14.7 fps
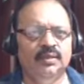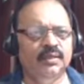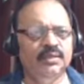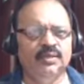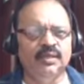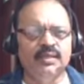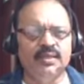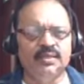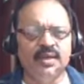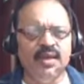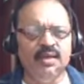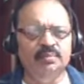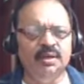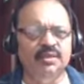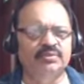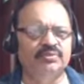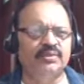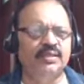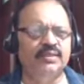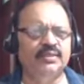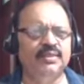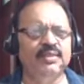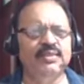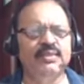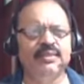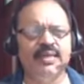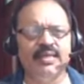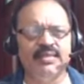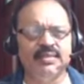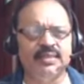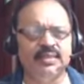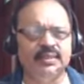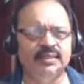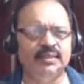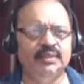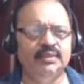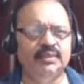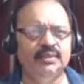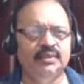It is the desire, my friend, the intensity